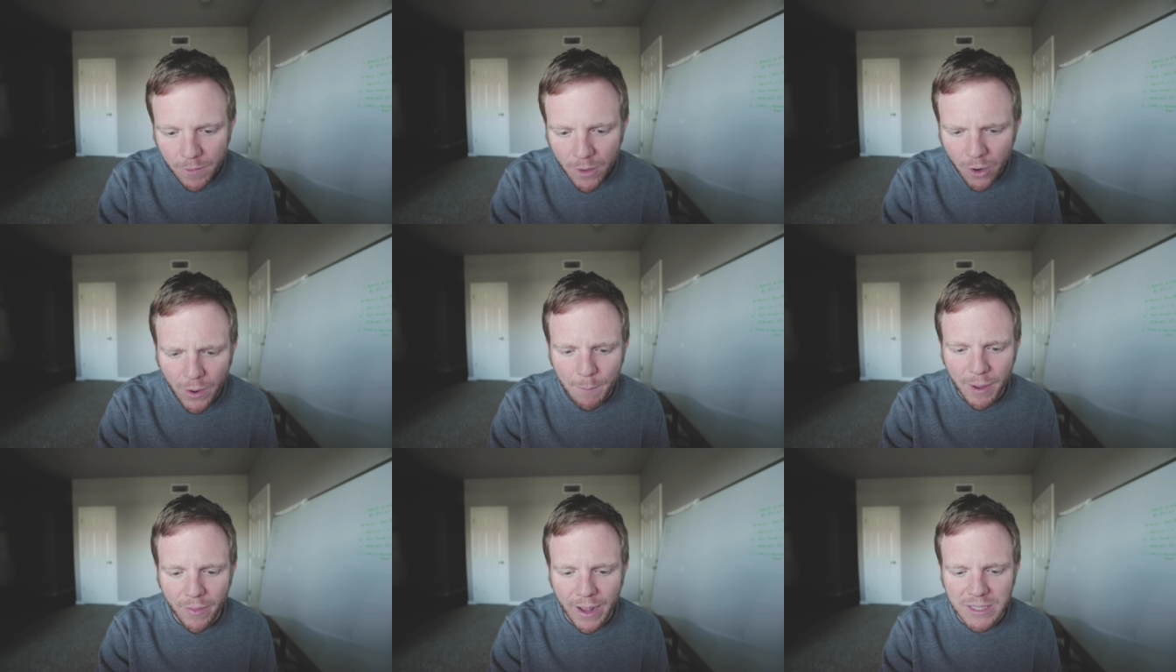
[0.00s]
All right,
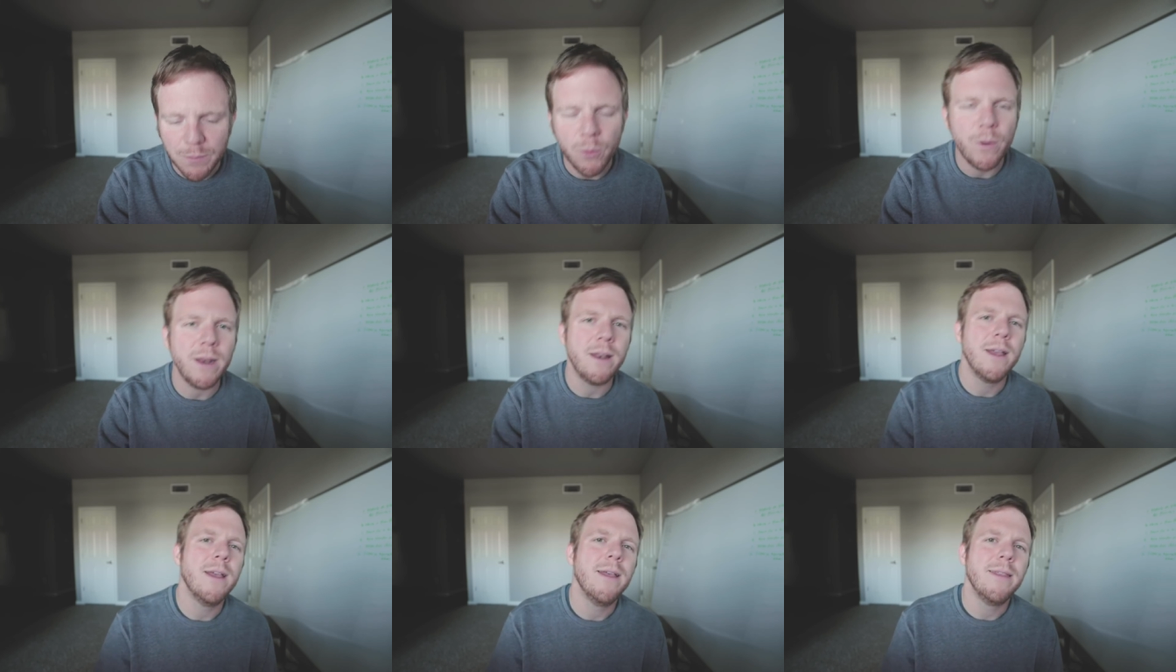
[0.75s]
my last
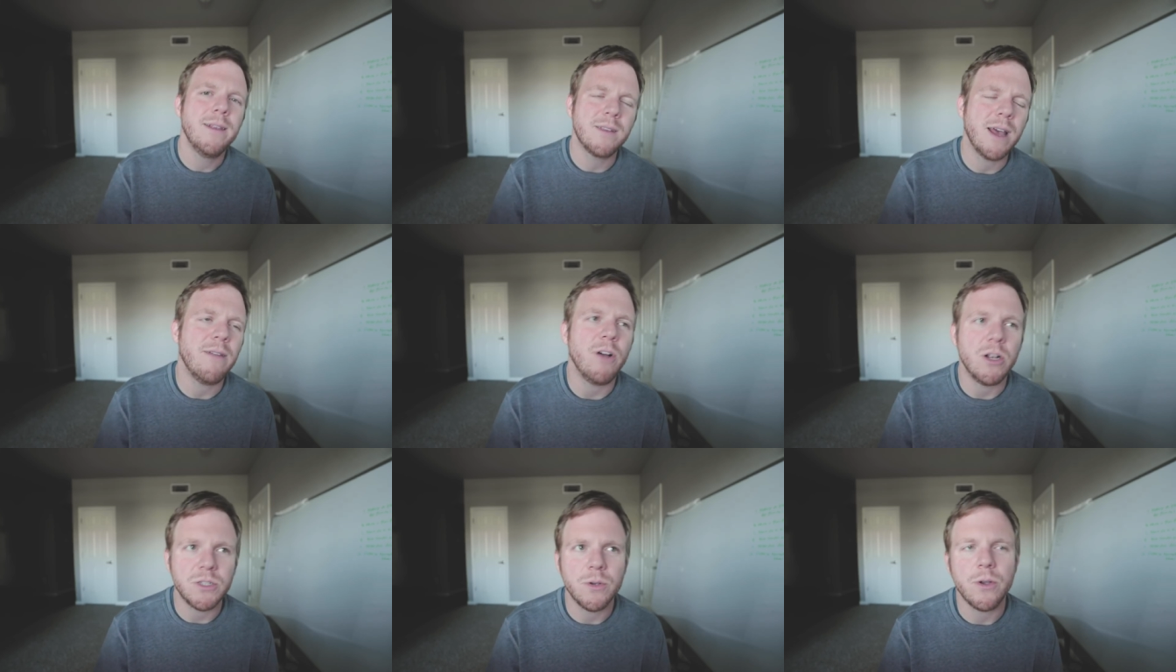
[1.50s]
point, this kind of
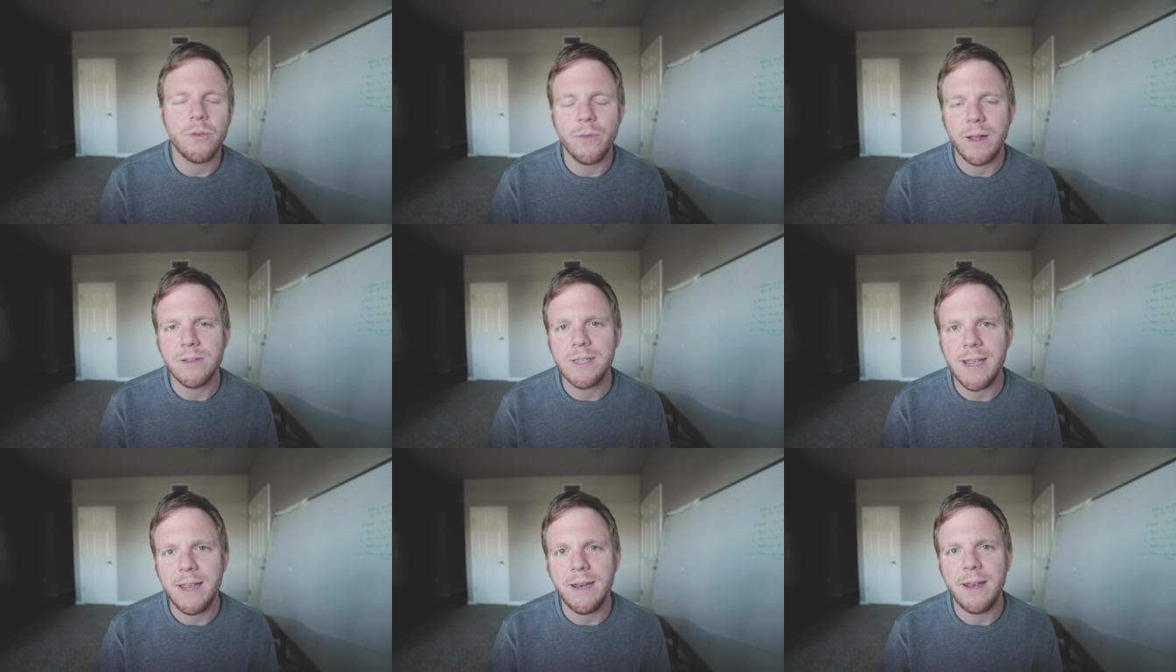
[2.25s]
also goes without
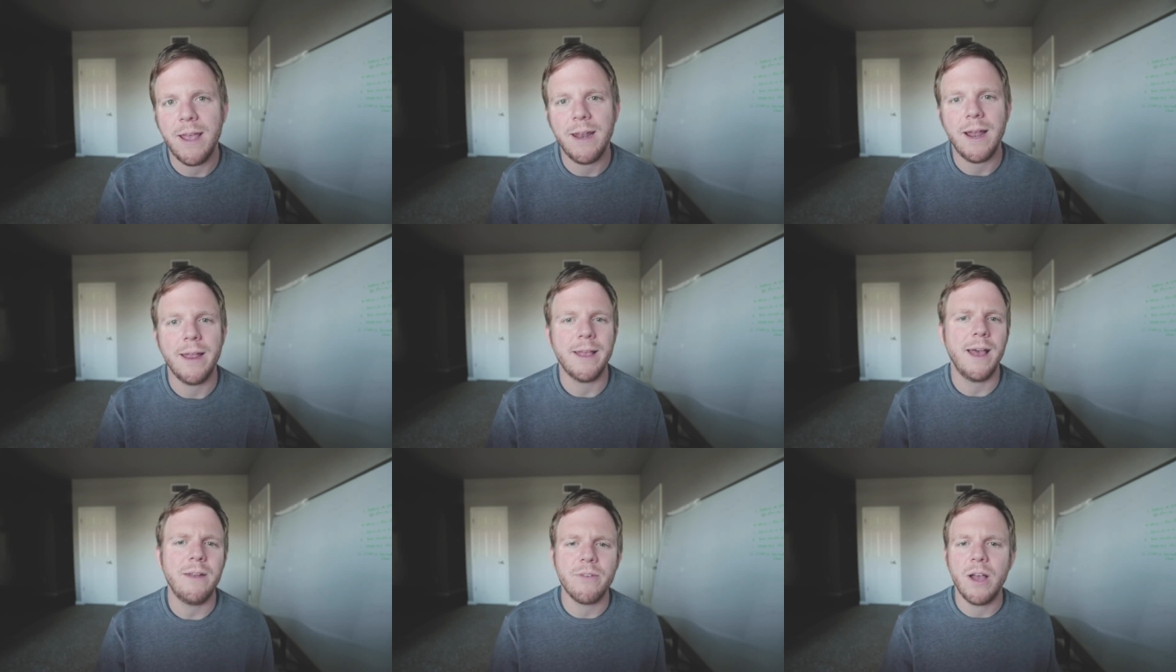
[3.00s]
saying, and I
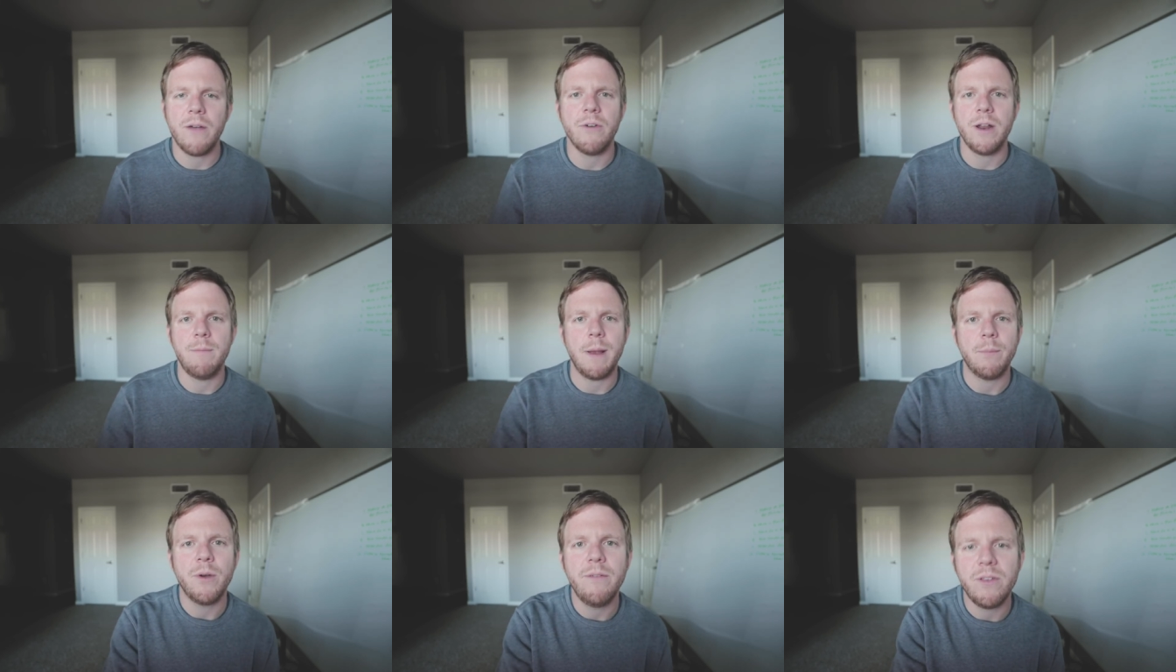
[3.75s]
kind of covered it in
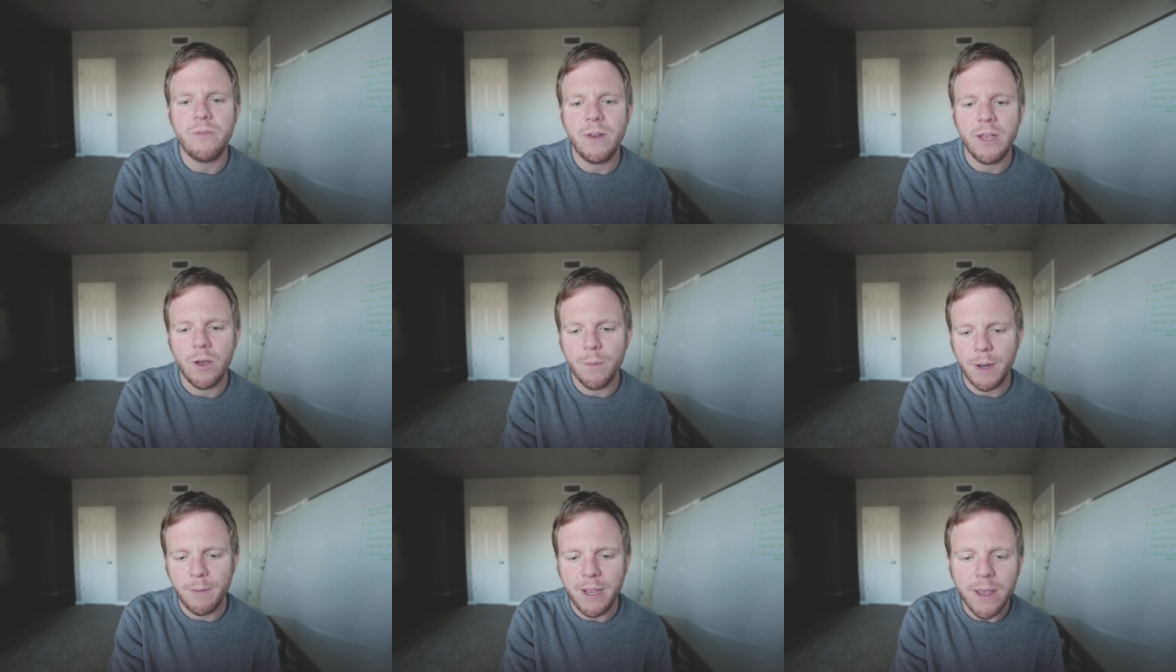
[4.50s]
my previous video,
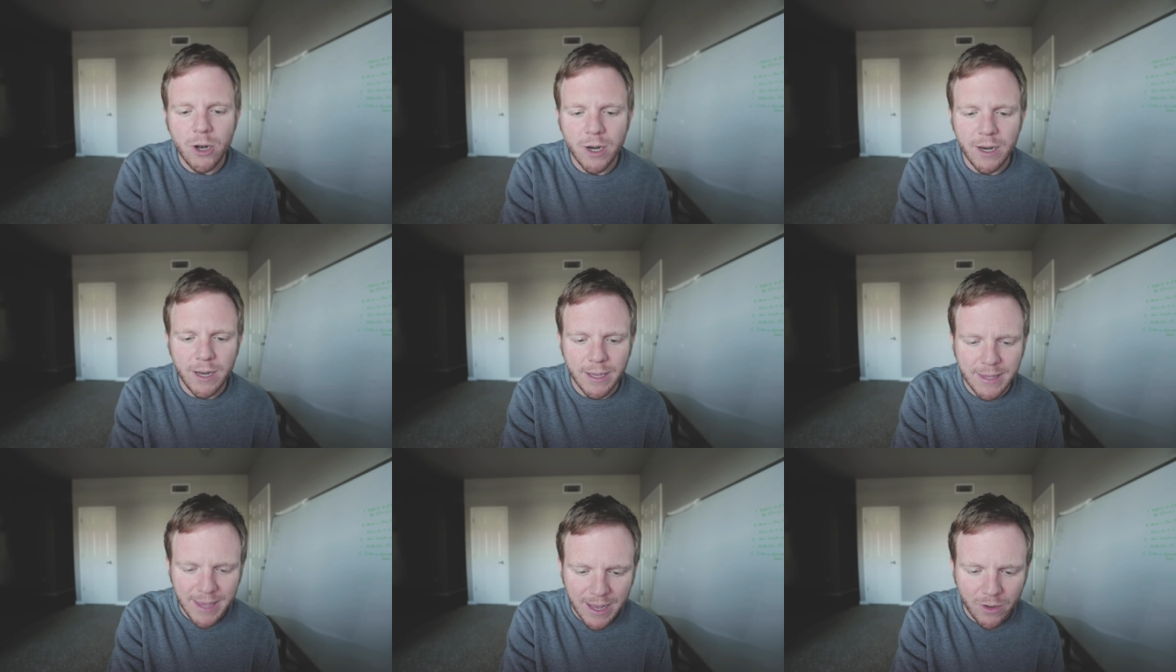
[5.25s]
but I'm gonna hit on it
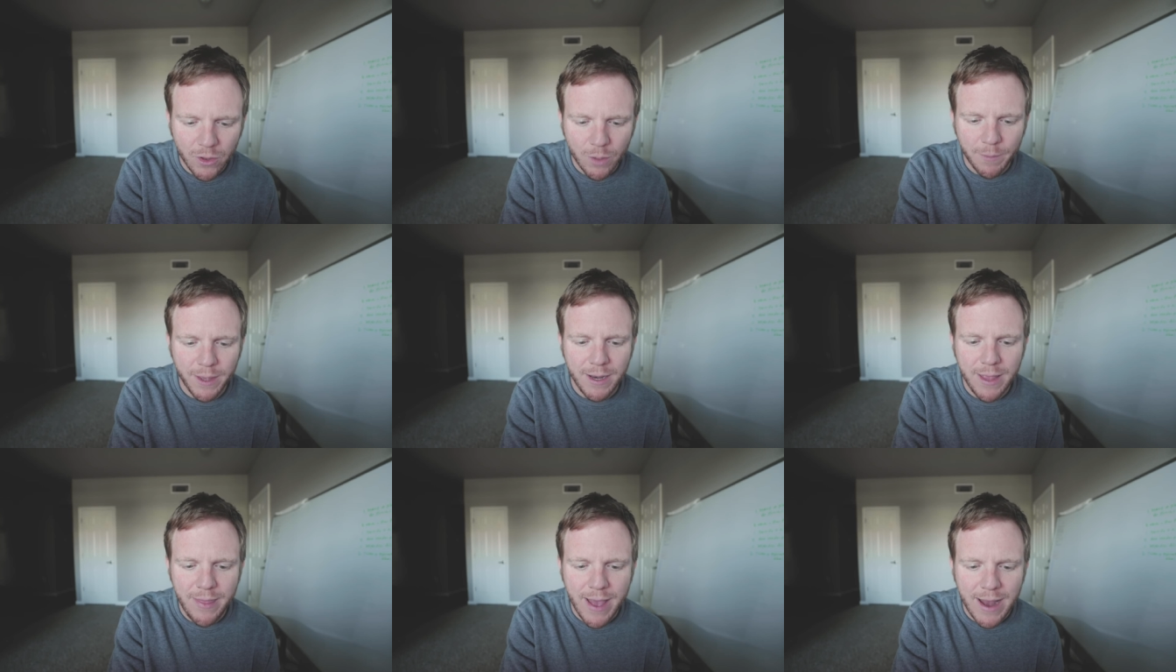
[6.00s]
again a little
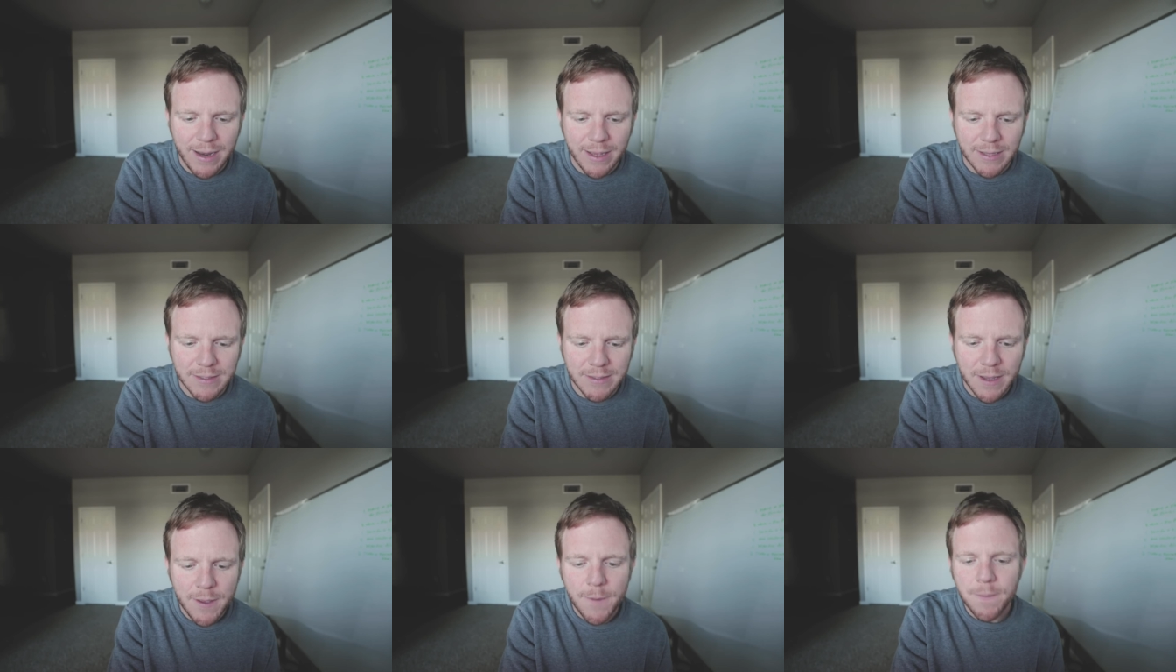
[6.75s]
bit, and that
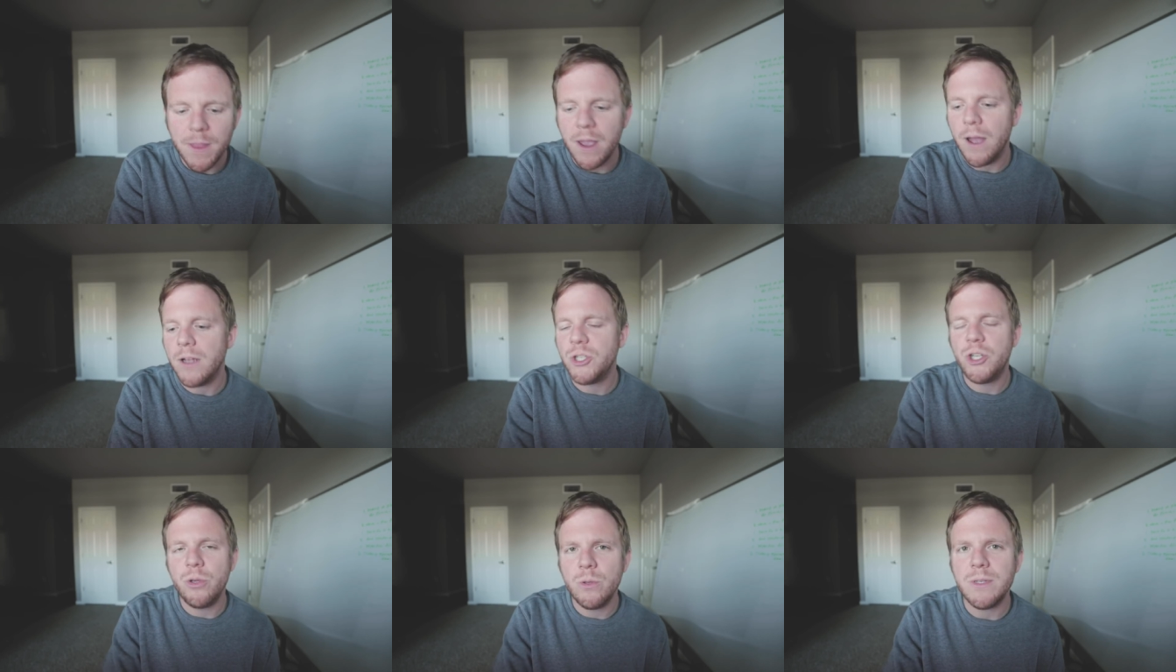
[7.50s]
is uh,
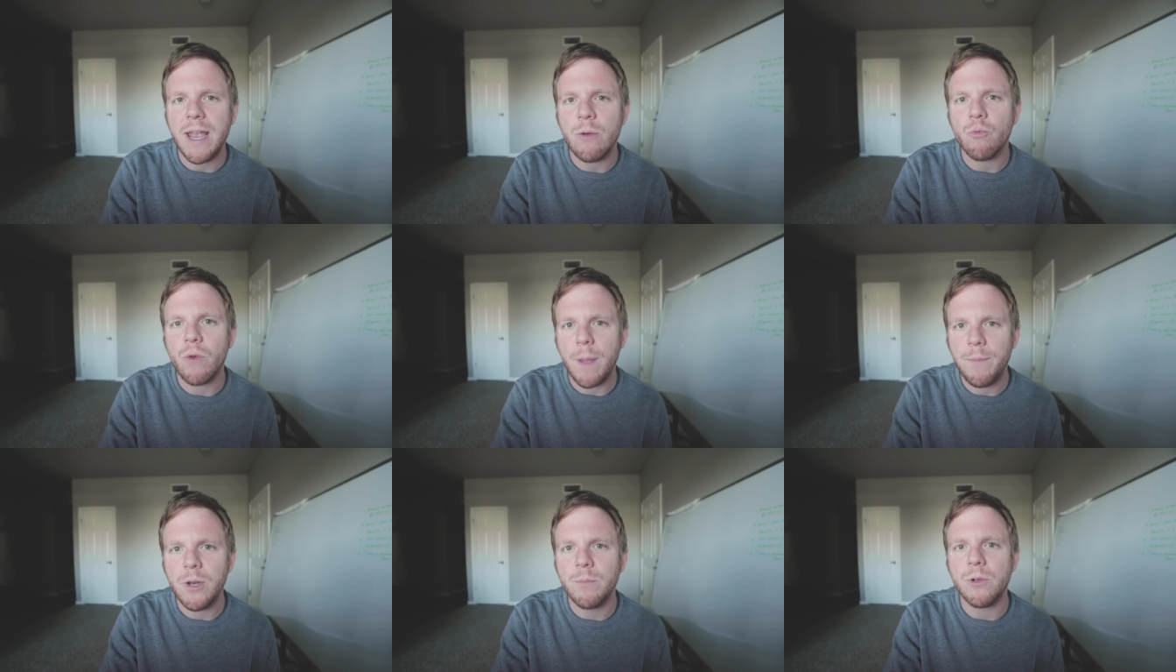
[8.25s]
choose a
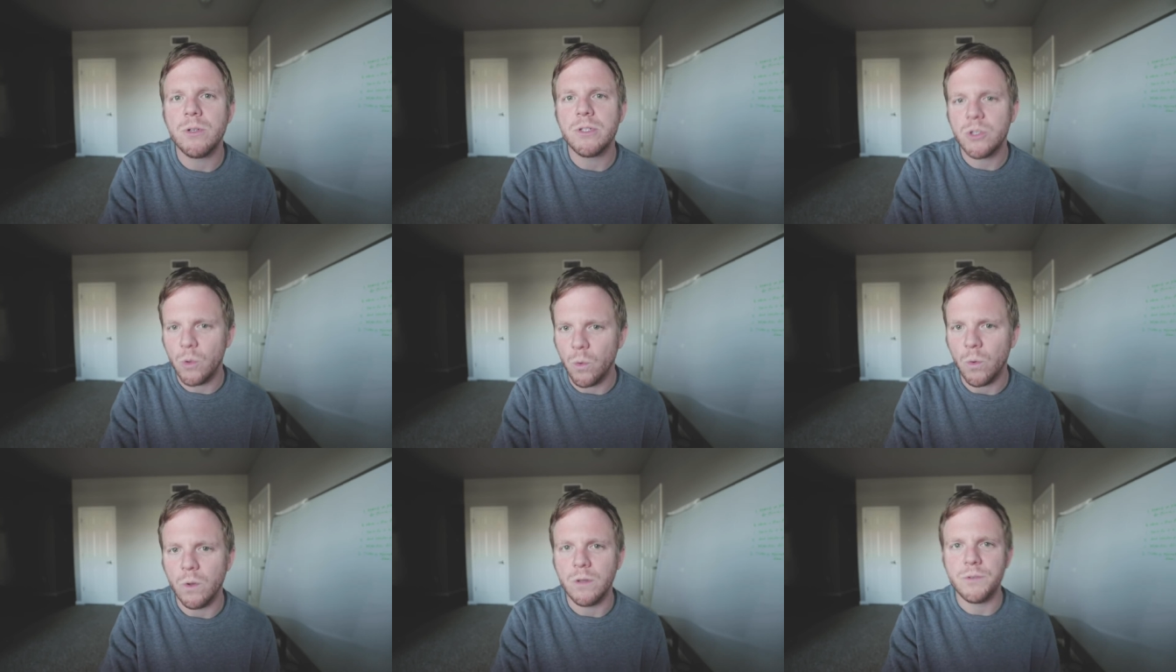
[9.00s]
reputable
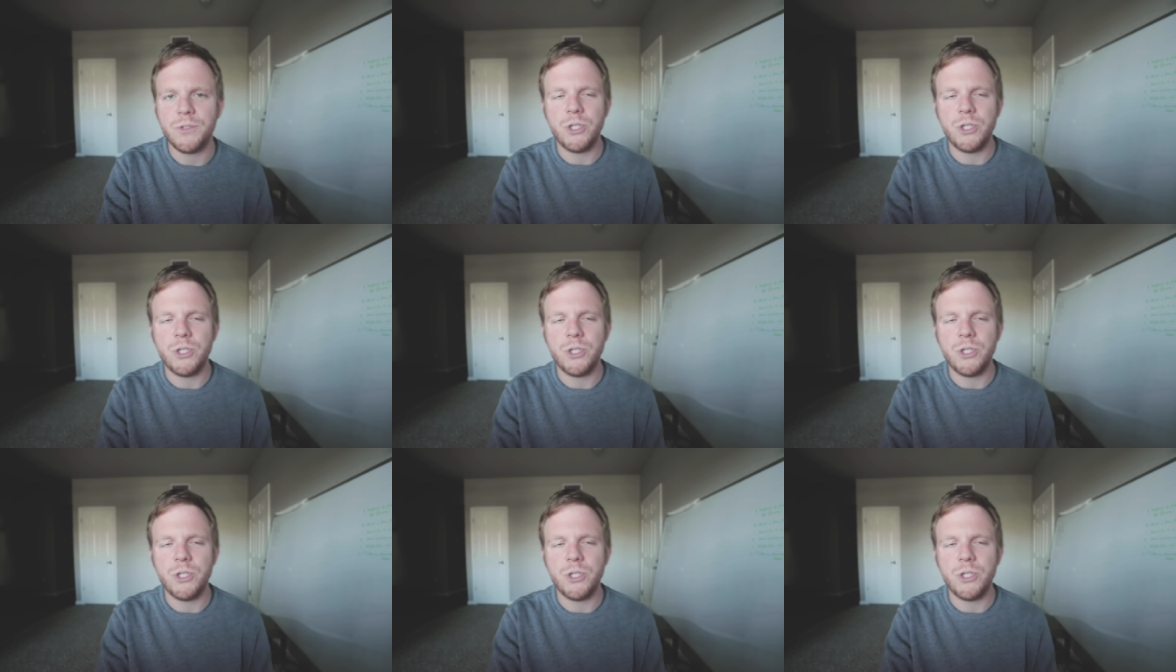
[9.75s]
school.